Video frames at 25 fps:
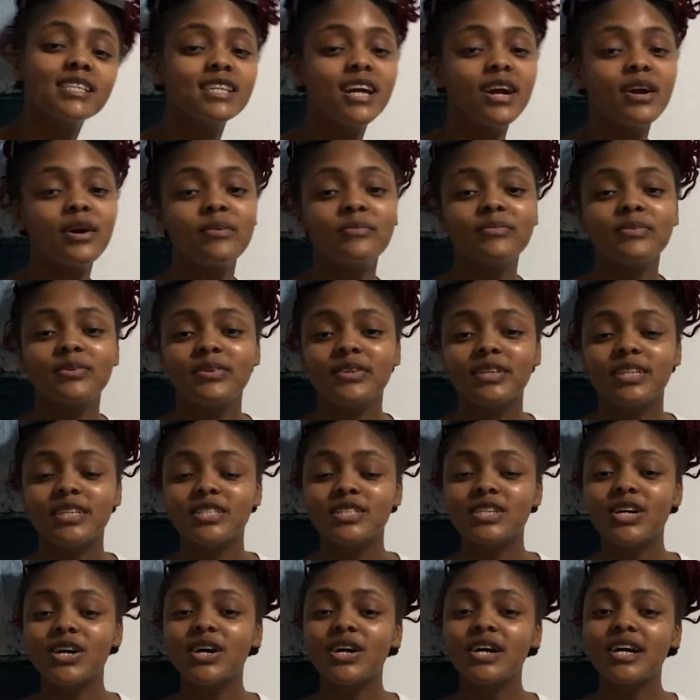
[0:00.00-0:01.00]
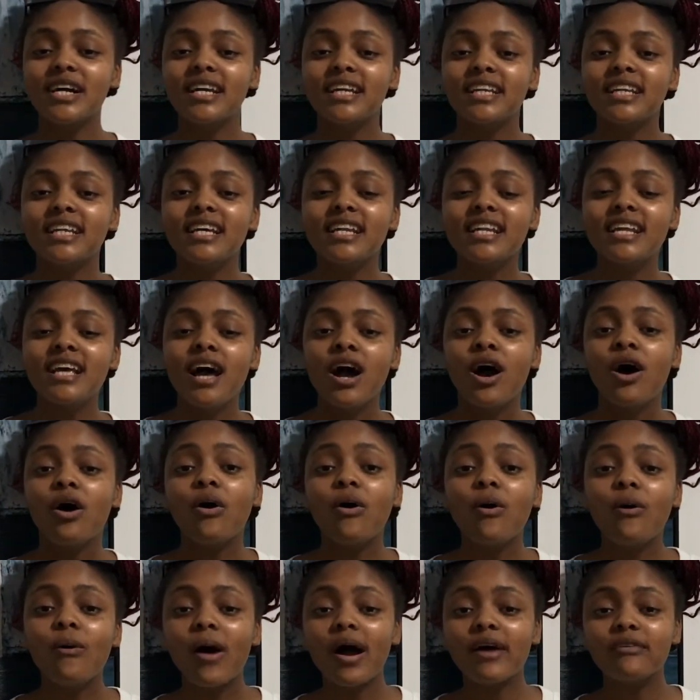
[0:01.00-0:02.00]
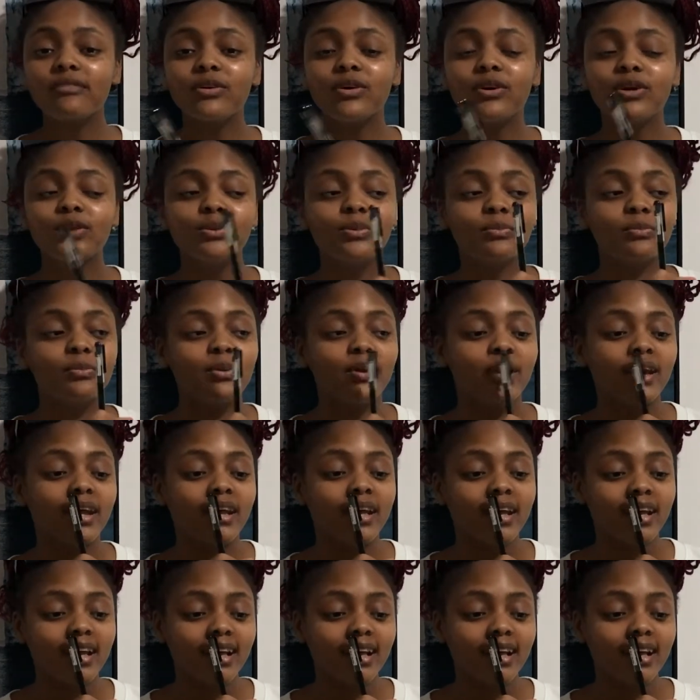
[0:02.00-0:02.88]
I hope you enjoyed it. Oh, I forgot to pray.